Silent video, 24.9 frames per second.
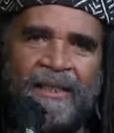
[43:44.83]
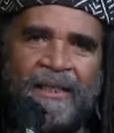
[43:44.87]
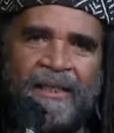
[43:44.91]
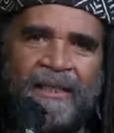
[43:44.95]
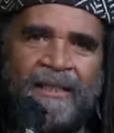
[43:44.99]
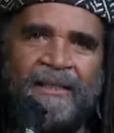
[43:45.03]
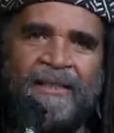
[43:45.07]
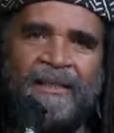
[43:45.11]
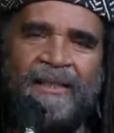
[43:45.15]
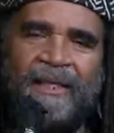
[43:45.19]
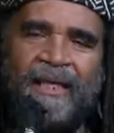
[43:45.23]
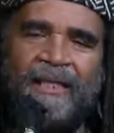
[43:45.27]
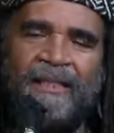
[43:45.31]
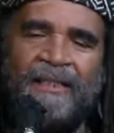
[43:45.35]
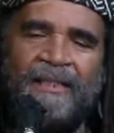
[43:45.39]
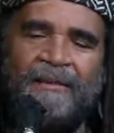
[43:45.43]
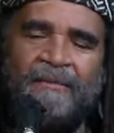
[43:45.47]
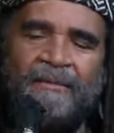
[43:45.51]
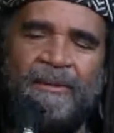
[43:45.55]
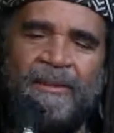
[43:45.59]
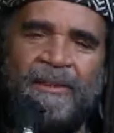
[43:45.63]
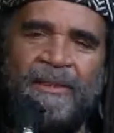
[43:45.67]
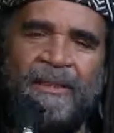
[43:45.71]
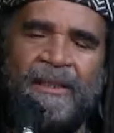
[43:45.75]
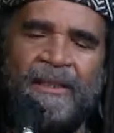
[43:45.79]
You take some
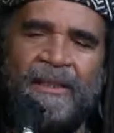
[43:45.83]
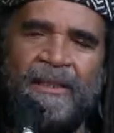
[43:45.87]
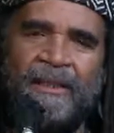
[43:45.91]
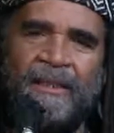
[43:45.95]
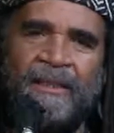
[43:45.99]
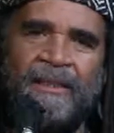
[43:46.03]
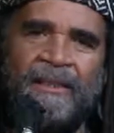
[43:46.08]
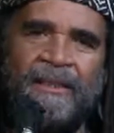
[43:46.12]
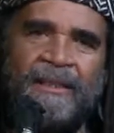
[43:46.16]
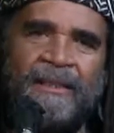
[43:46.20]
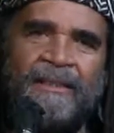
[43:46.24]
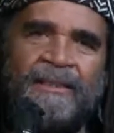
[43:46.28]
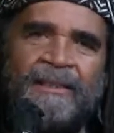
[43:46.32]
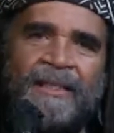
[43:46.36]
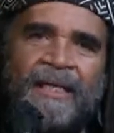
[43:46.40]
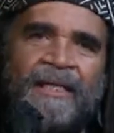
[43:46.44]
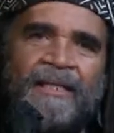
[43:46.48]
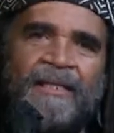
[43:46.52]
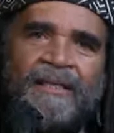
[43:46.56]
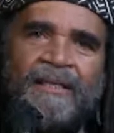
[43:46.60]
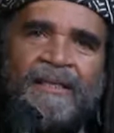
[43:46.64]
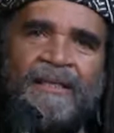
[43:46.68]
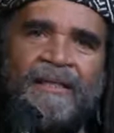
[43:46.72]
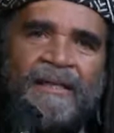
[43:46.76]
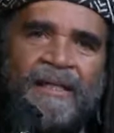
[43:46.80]
sugar, it
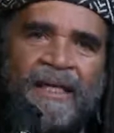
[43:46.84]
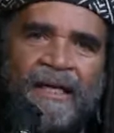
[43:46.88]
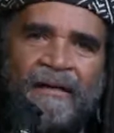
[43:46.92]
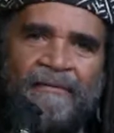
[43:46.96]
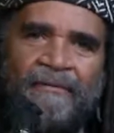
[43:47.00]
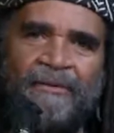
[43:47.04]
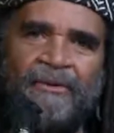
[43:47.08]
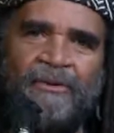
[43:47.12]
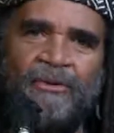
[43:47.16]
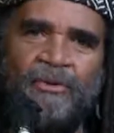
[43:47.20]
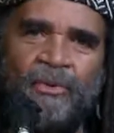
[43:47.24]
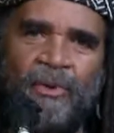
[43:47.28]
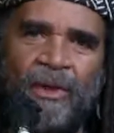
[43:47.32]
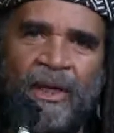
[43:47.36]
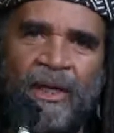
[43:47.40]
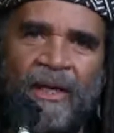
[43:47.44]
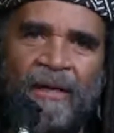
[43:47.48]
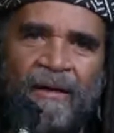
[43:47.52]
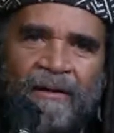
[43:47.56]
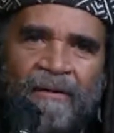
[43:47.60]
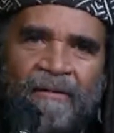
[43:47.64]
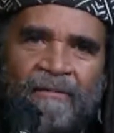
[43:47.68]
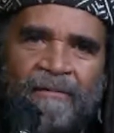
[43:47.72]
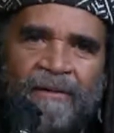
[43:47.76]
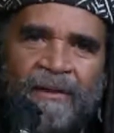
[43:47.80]
take you to level
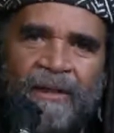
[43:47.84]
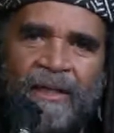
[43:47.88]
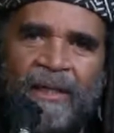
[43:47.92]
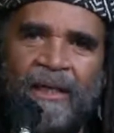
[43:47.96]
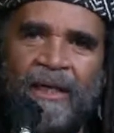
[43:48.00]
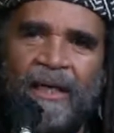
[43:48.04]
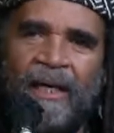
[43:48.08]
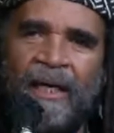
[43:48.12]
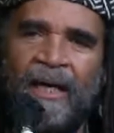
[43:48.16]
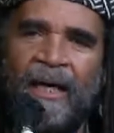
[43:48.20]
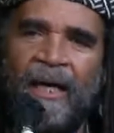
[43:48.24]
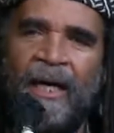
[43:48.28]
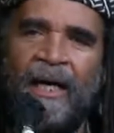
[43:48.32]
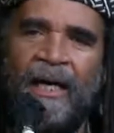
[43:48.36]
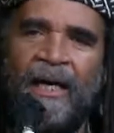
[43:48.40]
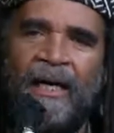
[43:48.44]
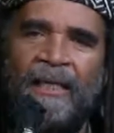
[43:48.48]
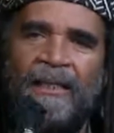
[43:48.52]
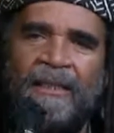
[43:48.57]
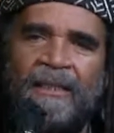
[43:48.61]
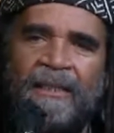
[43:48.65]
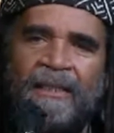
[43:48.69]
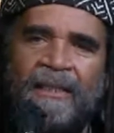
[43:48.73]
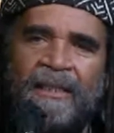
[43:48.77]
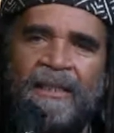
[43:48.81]
12,
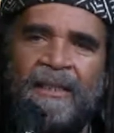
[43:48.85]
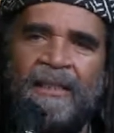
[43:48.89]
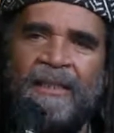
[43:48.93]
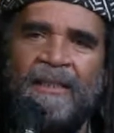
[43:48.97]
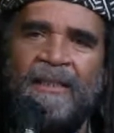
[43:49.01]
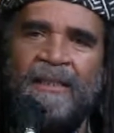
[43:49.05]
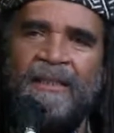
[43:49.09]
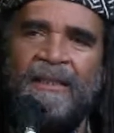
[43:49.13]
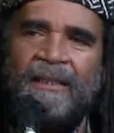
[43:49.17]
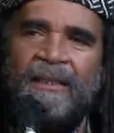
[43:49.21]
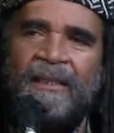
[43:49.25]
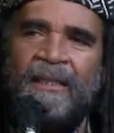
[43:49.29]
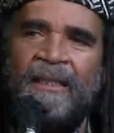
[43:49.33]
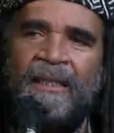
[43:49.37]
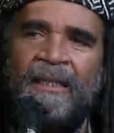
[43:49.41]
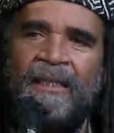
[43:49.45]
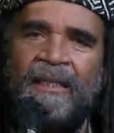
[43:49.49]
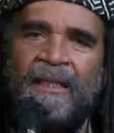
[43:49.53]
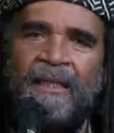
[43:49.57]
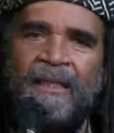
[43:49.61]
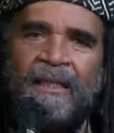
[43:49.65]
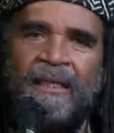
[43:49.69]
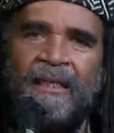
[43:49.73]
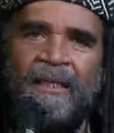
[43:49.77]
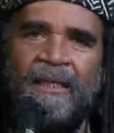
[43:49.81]
and then
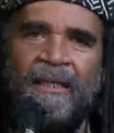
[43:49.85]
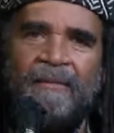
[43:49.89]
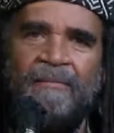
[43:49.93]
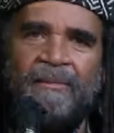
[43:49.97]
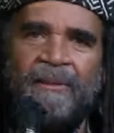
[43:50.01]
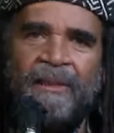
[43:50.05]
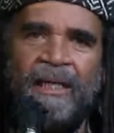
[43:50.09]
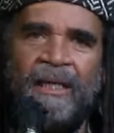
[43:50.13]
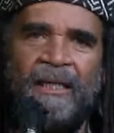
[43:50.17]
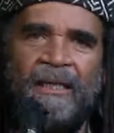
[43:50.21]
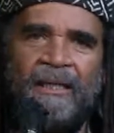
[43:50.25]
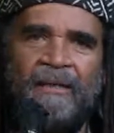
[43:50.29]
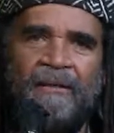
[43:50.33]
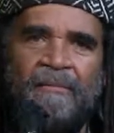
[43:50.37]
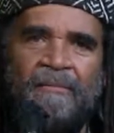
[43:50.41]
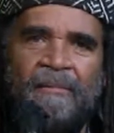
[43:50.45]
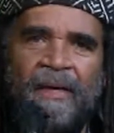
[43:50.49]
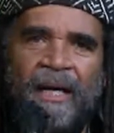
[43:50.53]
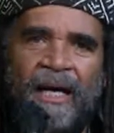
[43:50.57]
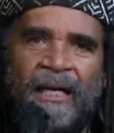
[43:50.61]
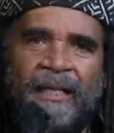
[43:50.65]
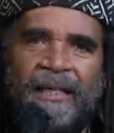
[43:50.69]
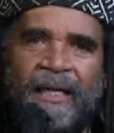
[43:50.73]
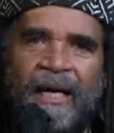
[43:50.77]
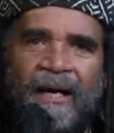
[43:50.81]
it end up taking you
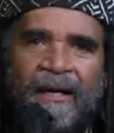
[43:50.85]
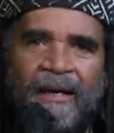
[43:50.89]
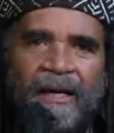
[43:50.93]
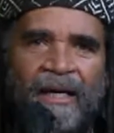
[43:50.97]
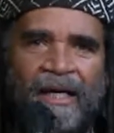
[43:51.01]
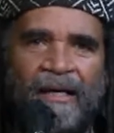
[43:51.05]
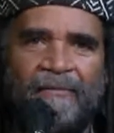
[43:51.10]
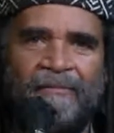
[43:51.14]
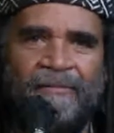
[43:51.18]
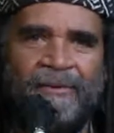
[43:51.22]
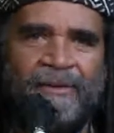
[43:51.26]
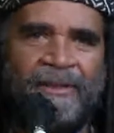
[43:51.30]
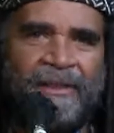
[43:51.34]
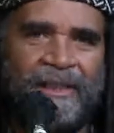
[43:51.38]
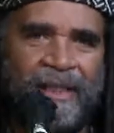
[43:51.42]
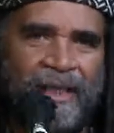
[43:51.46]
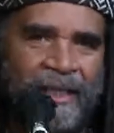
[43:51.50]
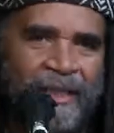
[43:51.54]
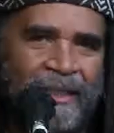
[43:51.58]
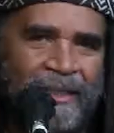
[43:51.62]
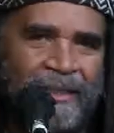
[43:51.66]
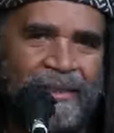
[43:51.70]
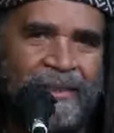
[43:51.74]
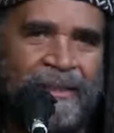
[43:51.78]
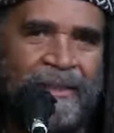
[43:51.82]
back down to level
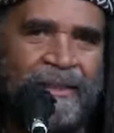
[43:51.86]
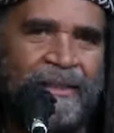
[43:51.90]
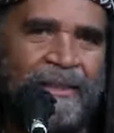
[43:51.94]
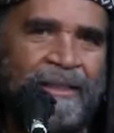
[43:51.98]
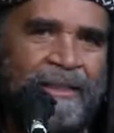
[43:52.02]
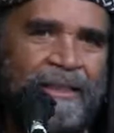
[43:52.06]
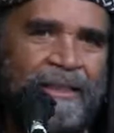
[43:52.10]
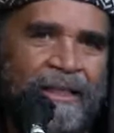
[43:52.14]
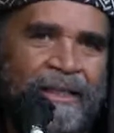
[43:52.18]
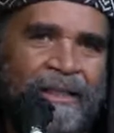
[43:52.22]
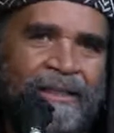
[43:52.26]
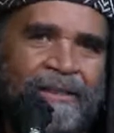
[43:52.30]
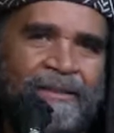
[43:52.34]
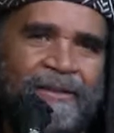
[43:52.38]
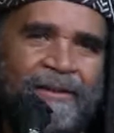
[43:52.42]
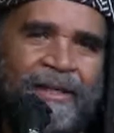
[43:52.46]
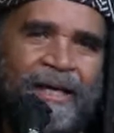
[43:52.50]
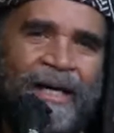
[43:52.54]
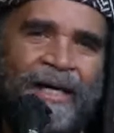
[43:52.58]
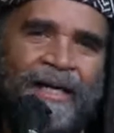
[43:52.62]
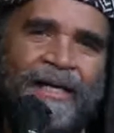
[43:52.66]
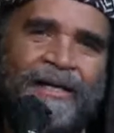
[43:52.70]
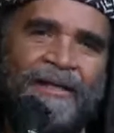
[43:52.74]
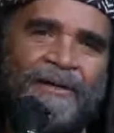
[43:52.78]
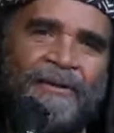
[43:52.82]
6. So you
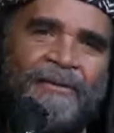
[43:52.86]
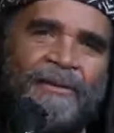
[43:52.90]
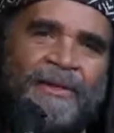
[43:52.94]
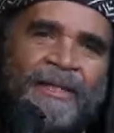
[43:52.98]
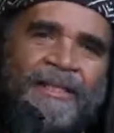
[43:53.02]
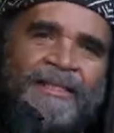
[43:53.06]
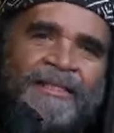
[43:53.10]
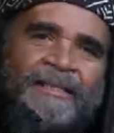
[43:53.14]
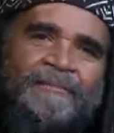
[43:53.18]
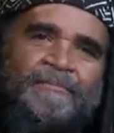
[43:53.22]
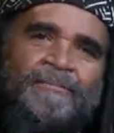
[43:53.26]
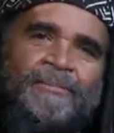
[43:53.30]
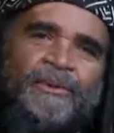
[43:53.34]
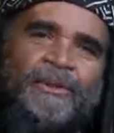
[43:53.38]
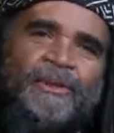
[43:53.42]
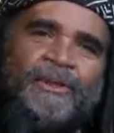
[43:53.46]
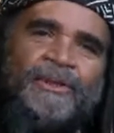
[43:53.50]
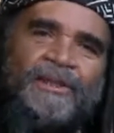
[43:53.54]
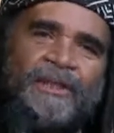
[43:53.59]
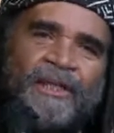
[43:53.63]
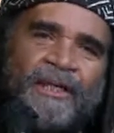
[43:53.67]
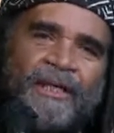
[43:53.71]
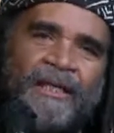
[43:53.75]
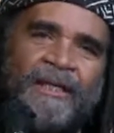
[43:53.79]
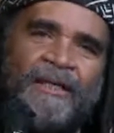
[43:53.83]
got to go get some more
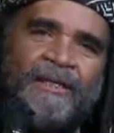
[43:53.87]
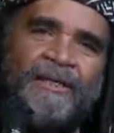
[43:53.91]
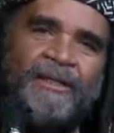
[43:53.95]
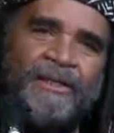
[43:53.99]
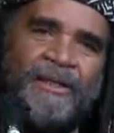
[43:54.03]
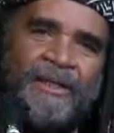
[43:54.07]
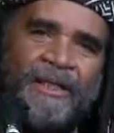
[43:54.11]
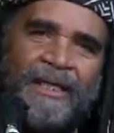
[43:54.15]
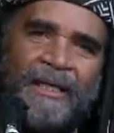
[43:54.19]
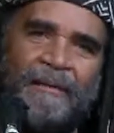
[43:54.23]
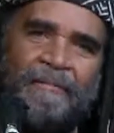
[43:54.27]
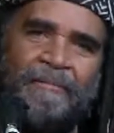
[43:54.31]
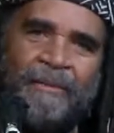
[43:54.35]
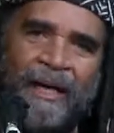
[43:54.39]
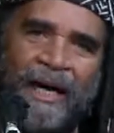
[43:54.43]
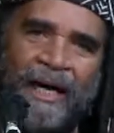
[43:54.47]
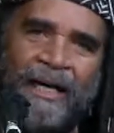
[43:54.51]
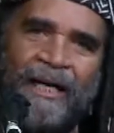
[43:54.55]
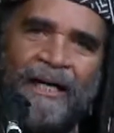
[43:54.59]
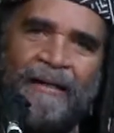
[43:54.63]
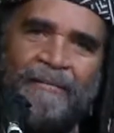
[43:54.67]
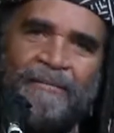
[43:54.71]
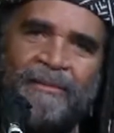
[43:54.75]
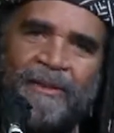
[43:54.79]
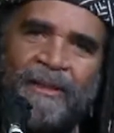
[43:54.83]
sugar so you can get
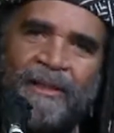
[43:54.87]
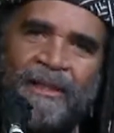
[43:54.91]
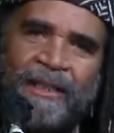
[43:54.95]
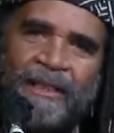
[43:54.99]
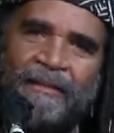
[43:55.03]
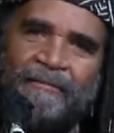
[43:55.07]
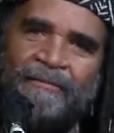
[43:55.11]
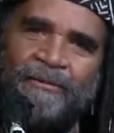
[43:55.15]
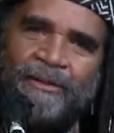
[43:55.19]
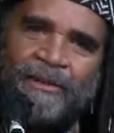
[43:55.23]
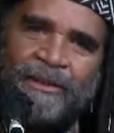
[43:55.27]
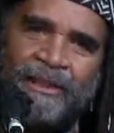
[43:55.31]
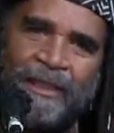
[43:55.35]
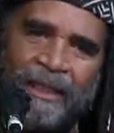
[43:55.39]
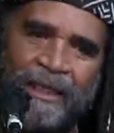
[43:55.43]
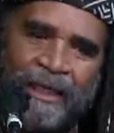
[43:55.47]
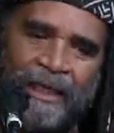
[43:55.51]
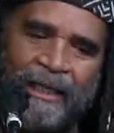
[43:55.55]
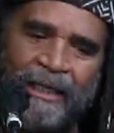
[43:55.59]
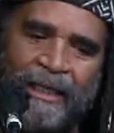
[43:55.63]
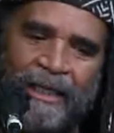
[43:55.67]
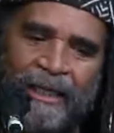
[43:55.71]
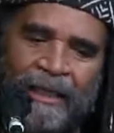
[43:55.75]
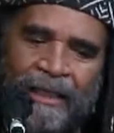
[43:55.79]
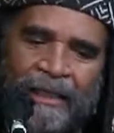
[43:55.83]
back up to level
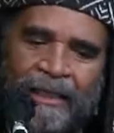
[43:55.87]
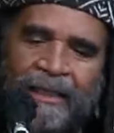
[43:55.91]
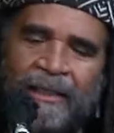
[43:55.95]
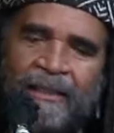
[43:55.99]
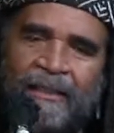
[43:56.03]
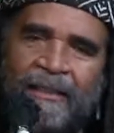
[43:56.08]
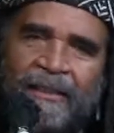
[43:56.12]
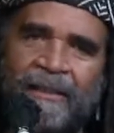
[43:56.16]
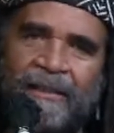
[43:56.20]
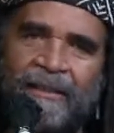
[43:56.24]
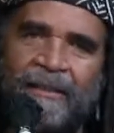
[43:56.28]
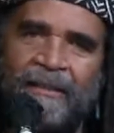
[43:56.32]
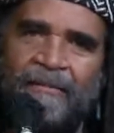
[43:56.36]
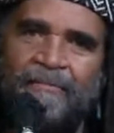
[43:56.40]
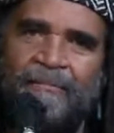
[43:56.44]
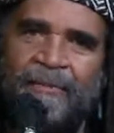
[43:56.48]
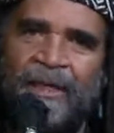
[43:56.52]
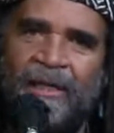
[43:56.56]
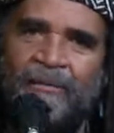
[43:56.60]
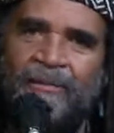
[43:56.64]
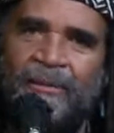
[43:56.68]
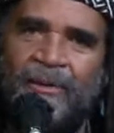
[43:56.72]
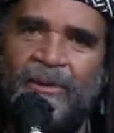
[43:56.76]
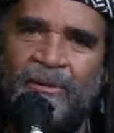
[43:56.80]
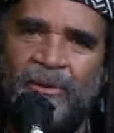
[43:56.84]
10 at least, or
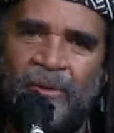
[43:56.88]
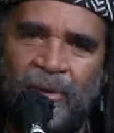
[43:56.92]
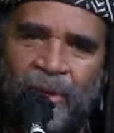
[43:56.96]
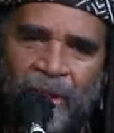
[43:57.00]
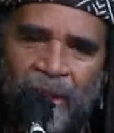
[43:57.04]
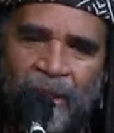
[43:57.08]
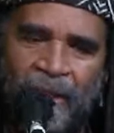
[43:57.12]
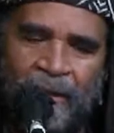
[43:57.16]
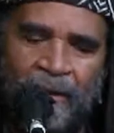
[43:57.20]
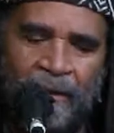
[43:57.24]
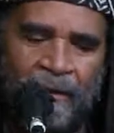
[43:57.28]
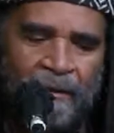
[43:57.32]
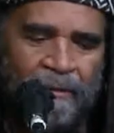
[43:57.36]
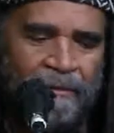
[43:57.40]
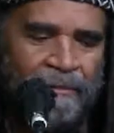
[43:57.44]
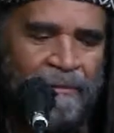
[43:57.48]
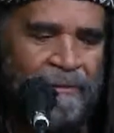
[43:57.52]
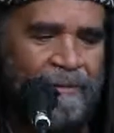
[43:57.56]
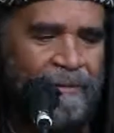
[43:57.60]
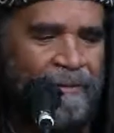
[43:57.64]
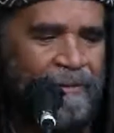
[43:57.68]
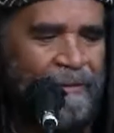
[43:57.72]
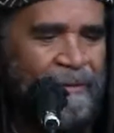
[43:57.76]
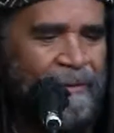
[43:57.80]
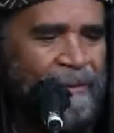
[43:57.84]
maybe 12.
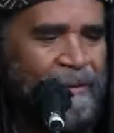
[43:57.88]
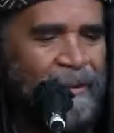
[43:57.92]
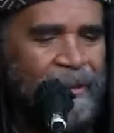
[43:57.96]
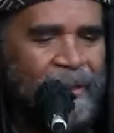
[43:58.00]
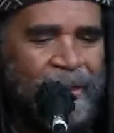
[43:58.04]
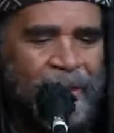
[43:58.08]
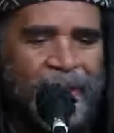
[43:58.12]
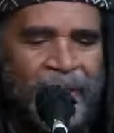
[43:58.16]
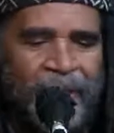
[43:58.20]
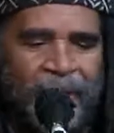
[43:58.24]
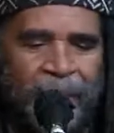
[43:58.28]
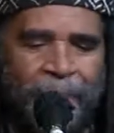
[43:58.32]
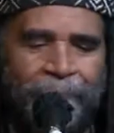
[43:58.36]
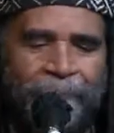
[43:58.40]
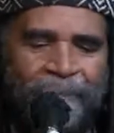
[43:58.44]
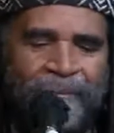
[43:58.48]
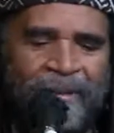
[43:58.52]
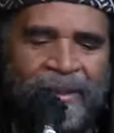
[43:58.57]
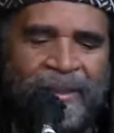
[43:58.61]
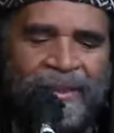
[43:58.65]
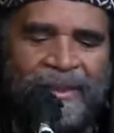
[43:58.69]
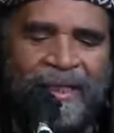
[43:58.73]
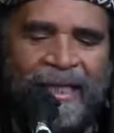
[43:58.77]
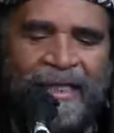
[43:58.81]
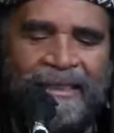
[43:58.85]

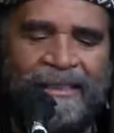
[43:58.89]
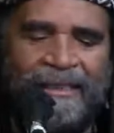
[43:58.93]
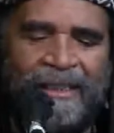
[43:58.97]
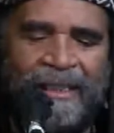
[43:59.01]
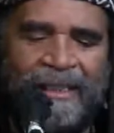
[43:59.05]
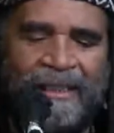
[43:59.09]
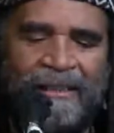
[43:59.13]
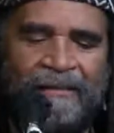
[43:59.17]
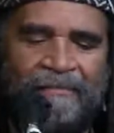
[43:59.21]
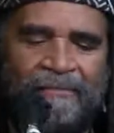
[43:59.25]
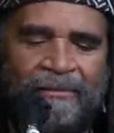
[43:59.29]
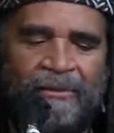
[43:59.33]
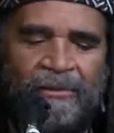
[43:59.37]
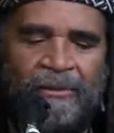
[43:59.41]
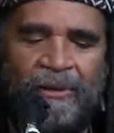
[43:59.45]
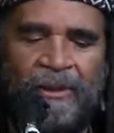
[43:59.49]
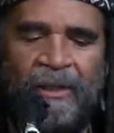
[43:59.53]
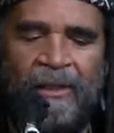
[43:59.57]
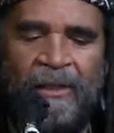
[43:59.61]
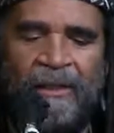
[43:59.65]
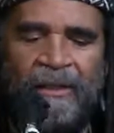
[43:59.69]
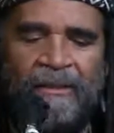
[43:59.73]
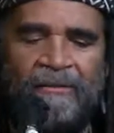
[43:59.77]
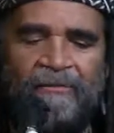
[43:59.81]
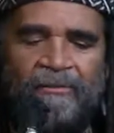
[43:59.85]
Addictive
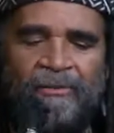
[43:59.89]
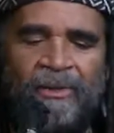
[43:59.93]
drugs.